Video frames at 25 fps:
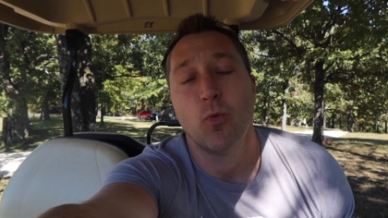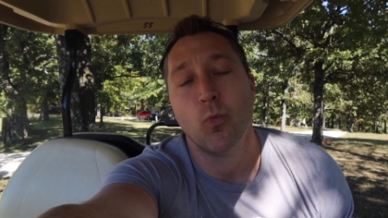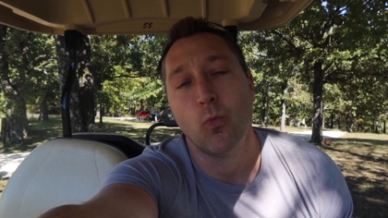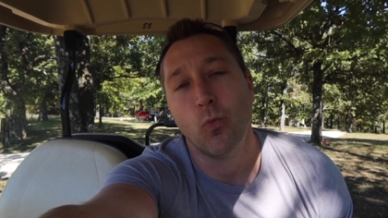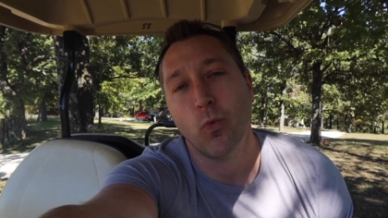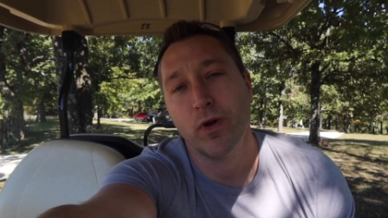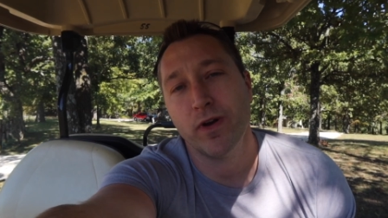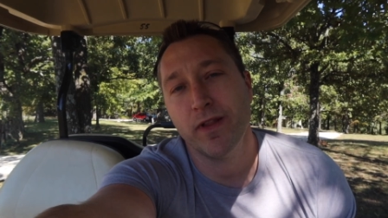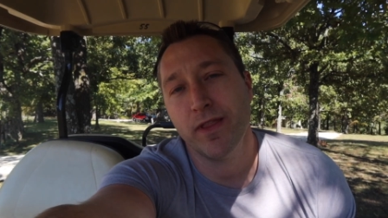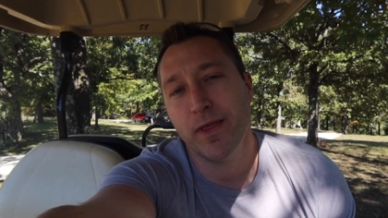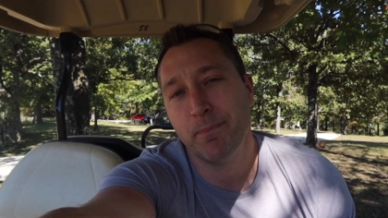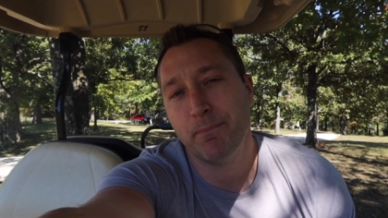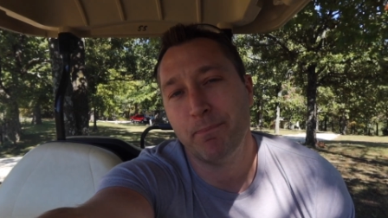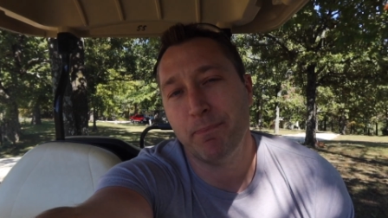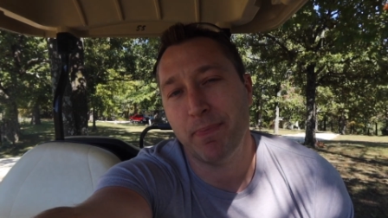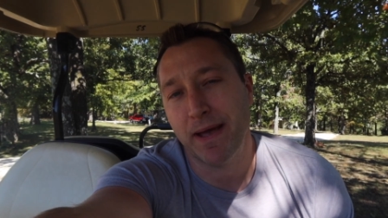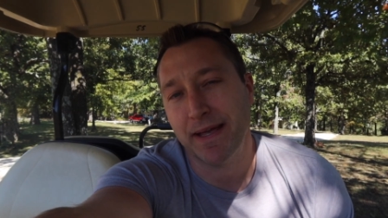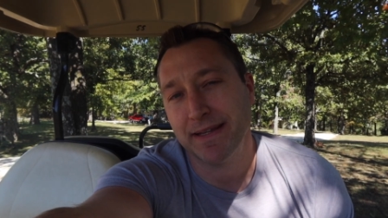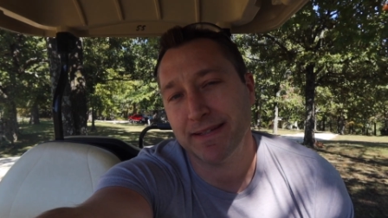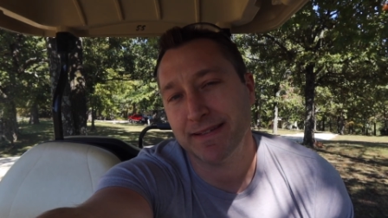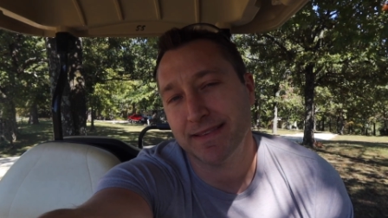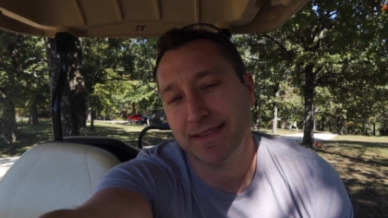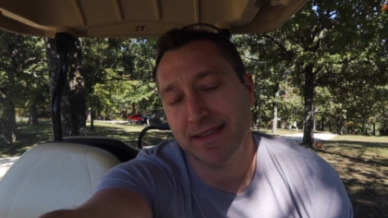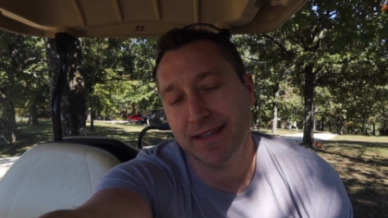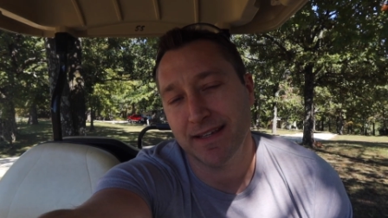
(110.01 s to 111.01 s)
One of the
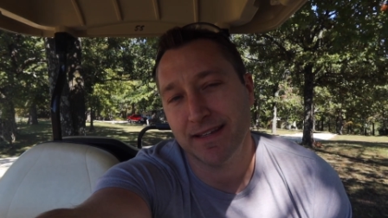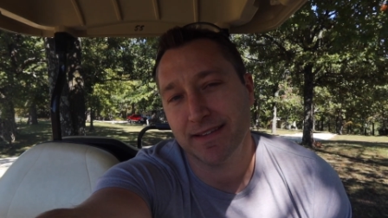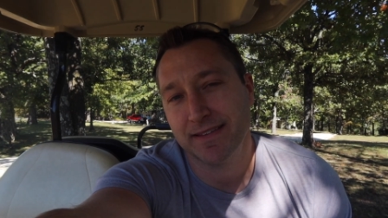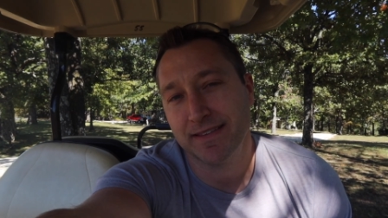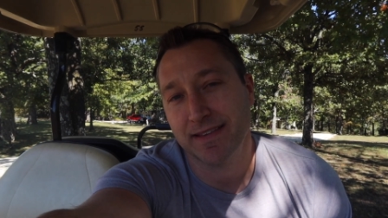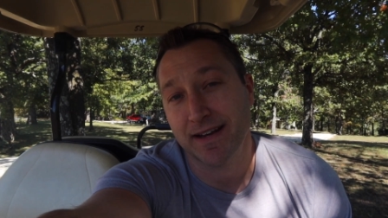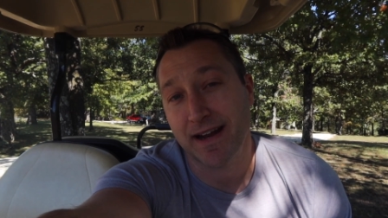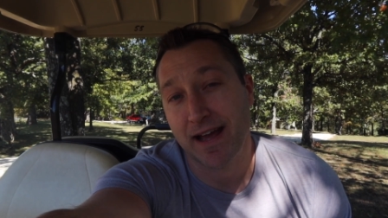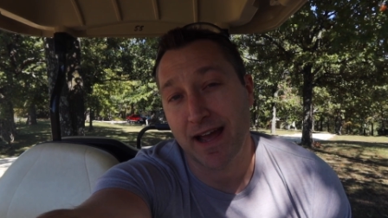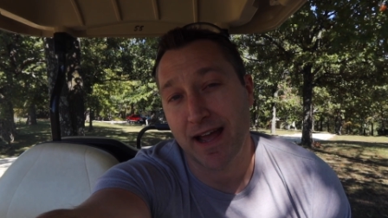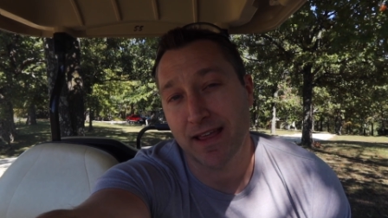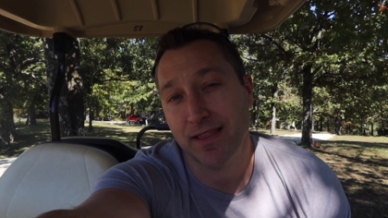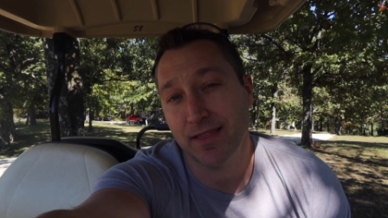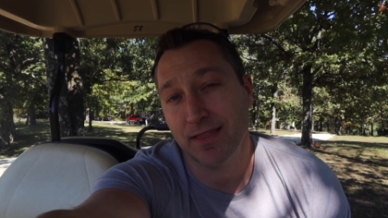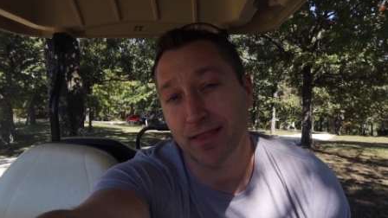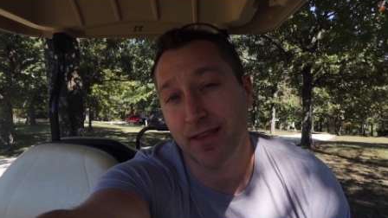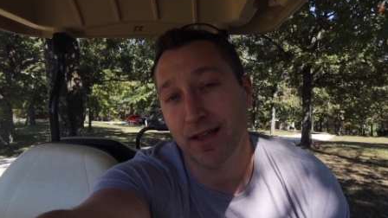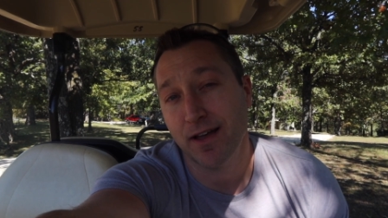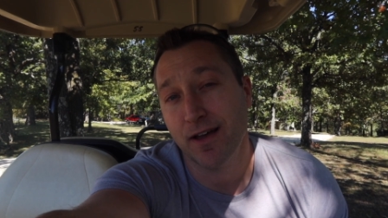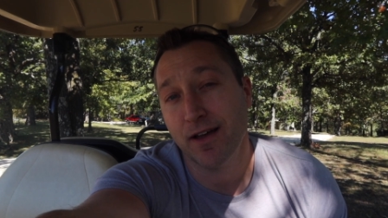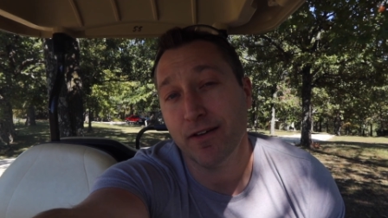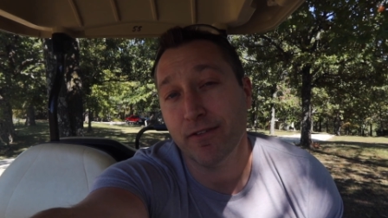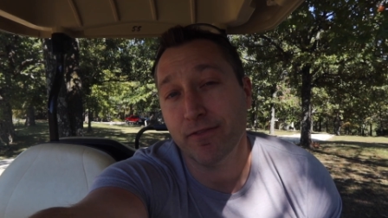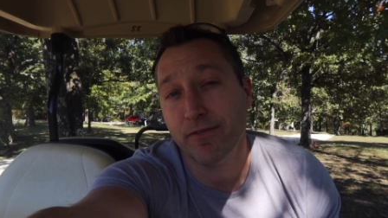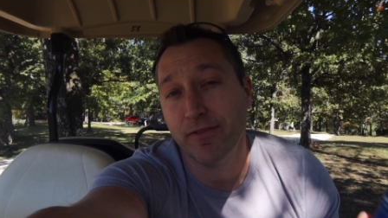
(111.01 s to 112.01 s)
best things that I
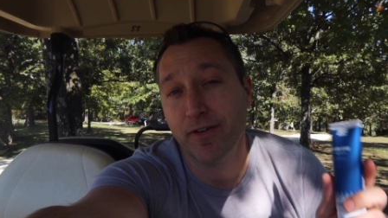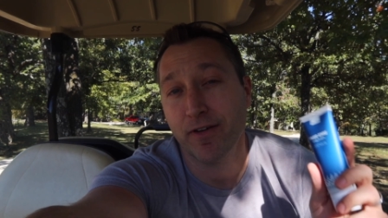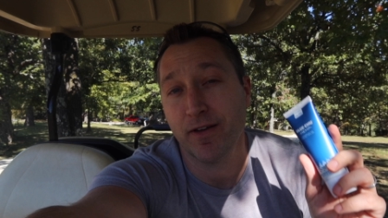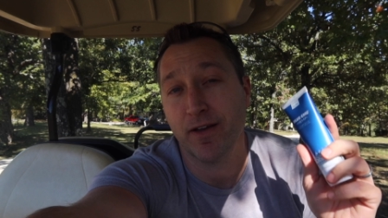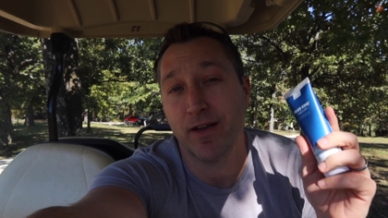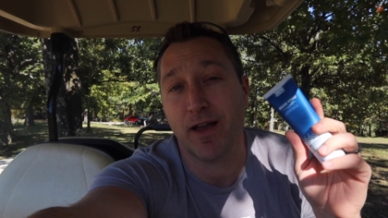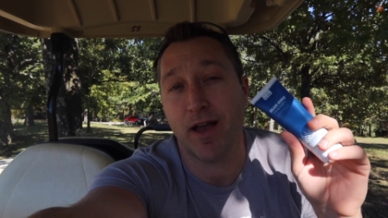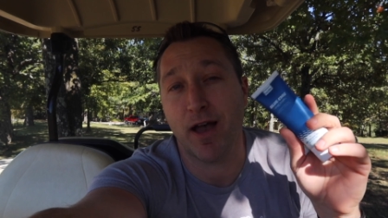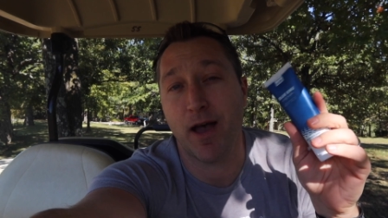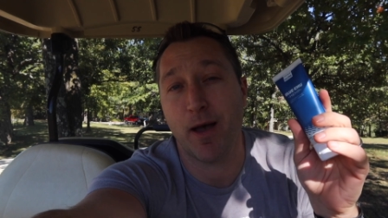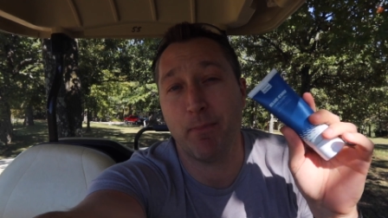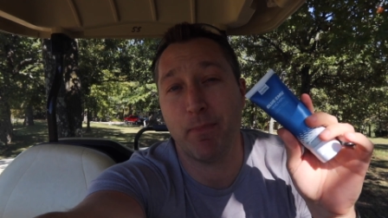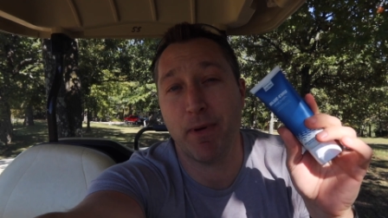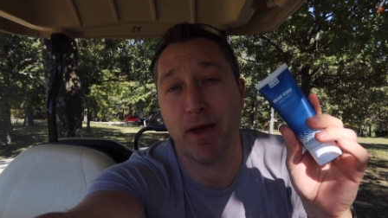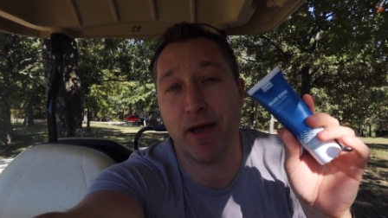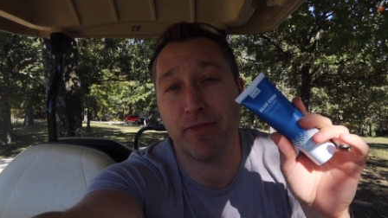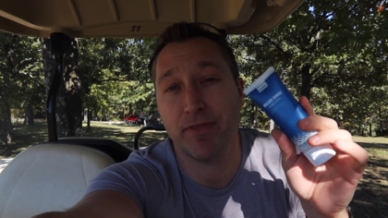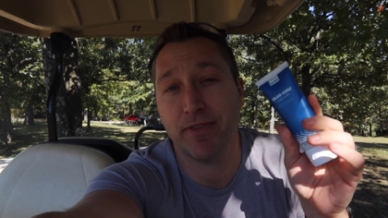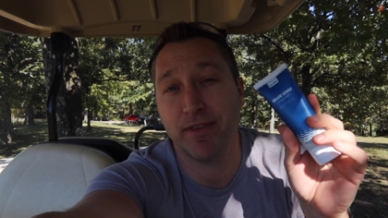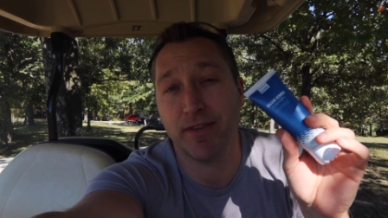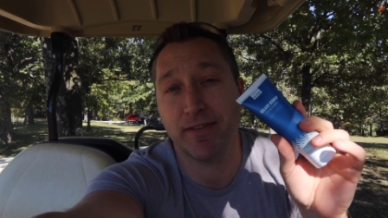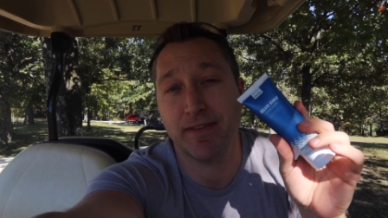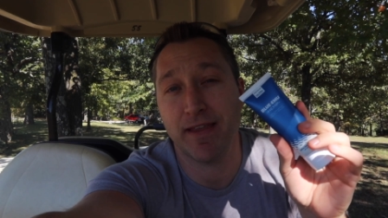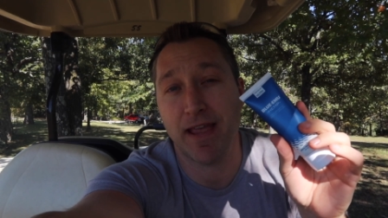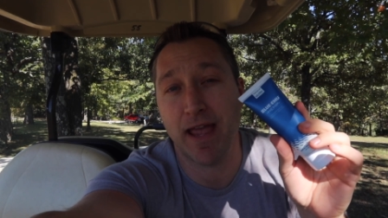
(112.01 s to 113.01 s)
love about
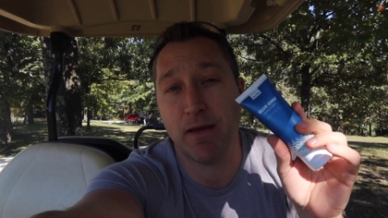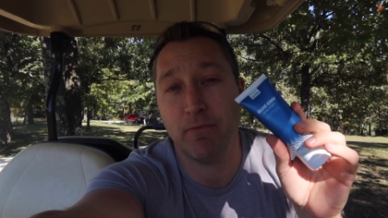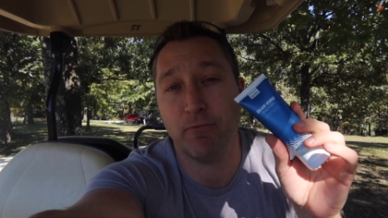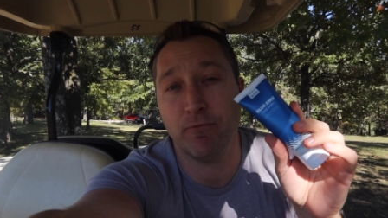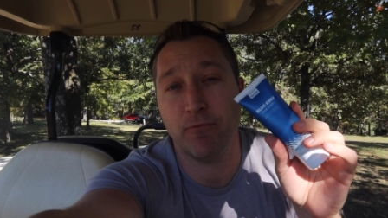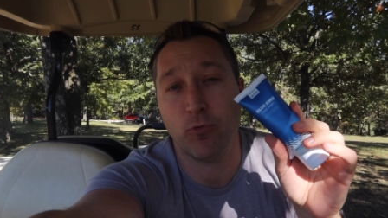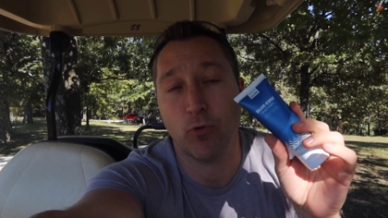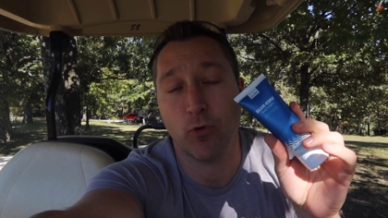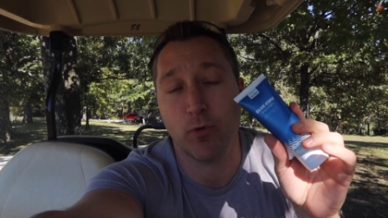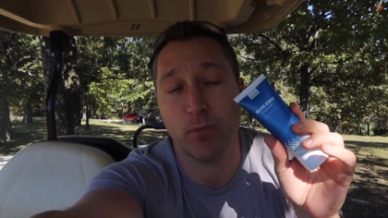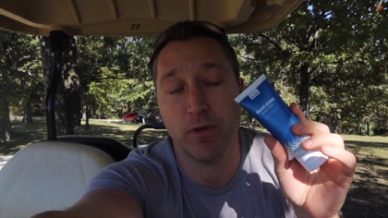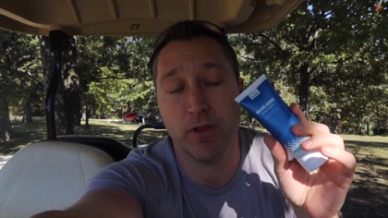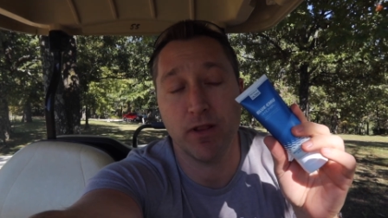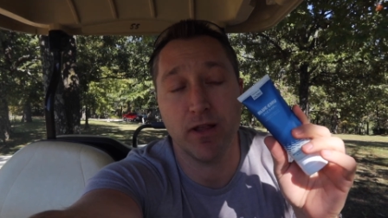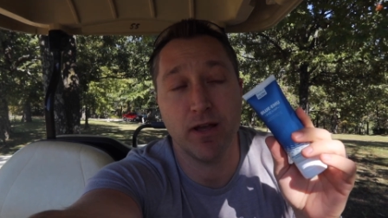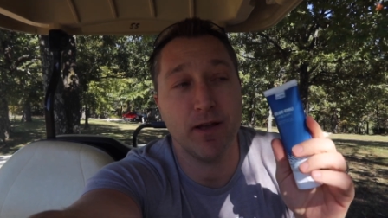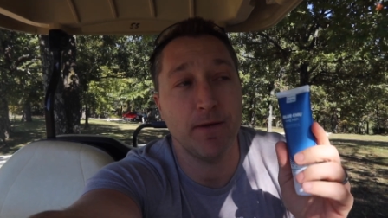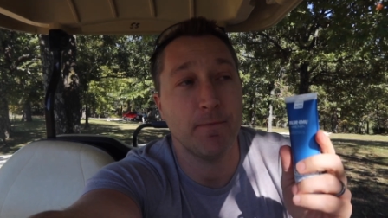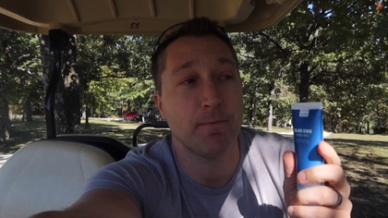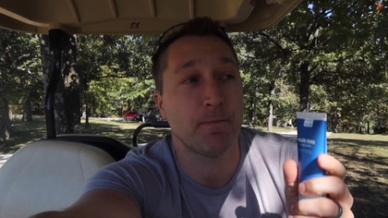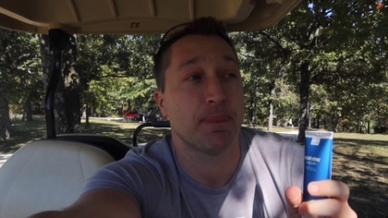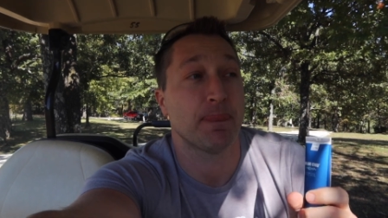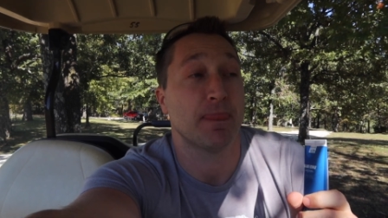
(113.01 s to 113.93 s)
this hemp formula,